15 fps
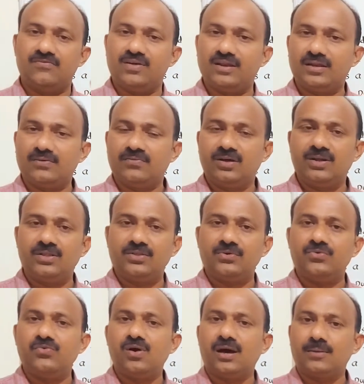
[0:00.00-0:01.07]
Whenever
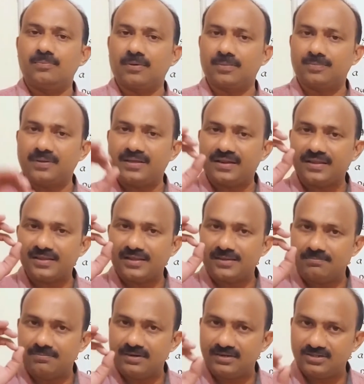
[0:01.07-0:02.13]
you are preparing
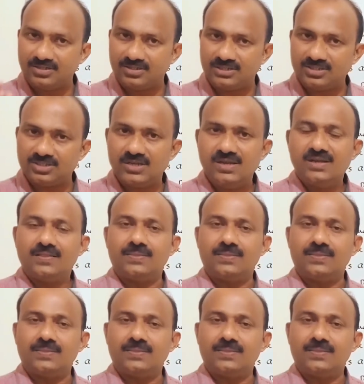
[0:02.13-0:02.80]
a budget,